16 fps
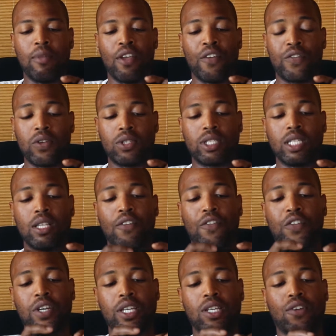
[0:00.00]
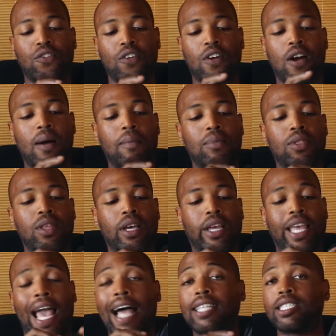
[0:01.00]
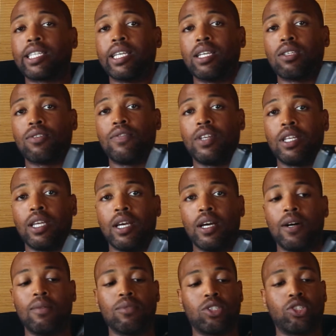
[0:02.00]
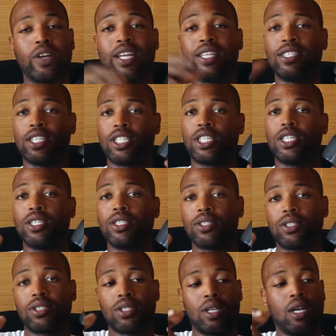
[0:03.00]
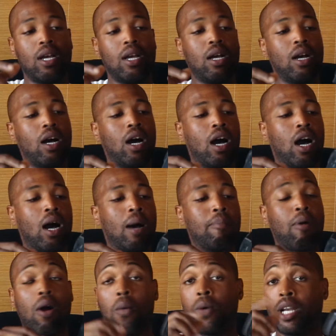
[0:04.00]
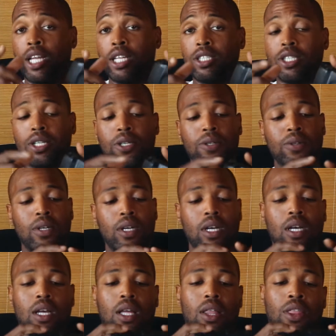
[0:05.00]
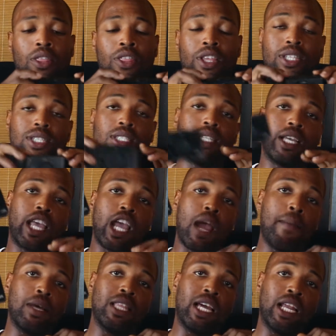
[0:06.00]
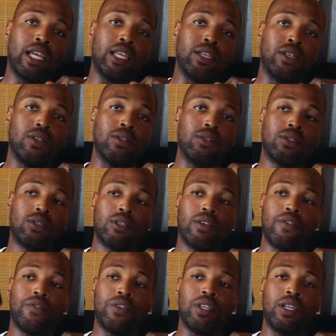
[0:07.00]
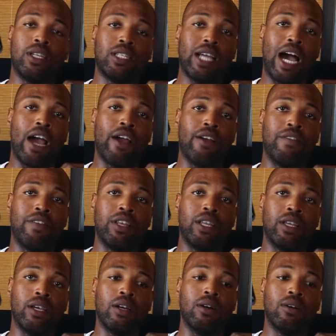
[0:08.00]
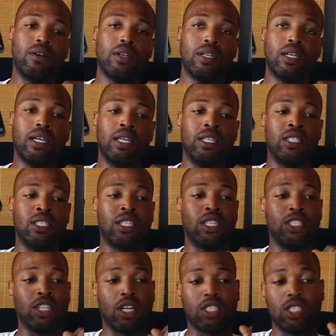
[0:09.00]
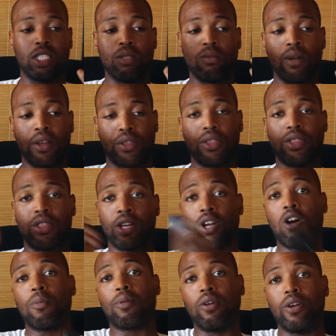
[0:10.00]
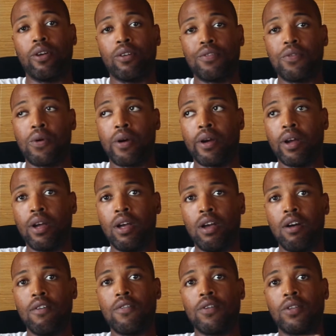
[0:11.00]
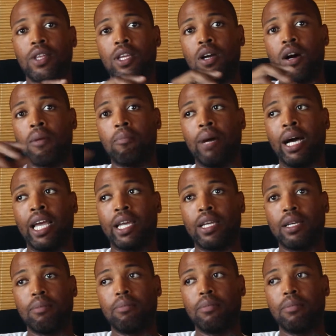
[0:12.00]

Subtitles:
if you've seen the footage from the Catskills video, Transitions, part 1 and 2, this is the camera that I use for the entire video in conjunction with the GoPro Hero 4 for the on-bike